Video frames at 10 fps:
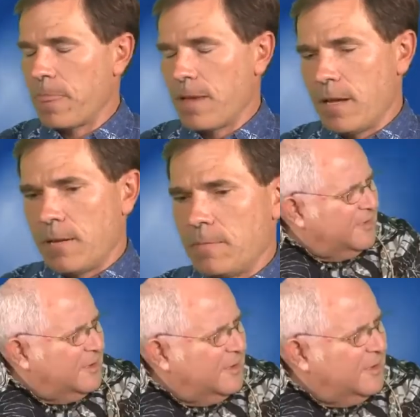It's out
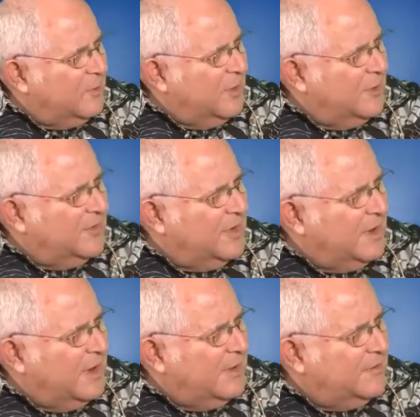of where is
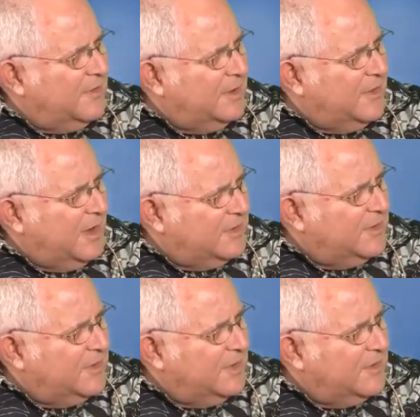that? Out of
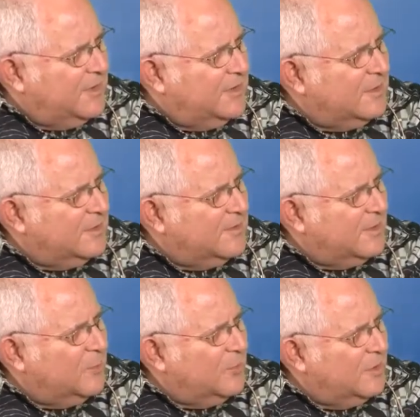Texas, I think, or
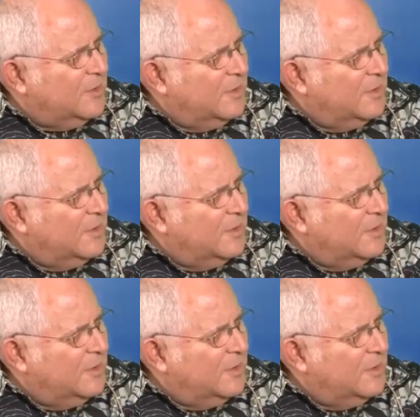somewhere.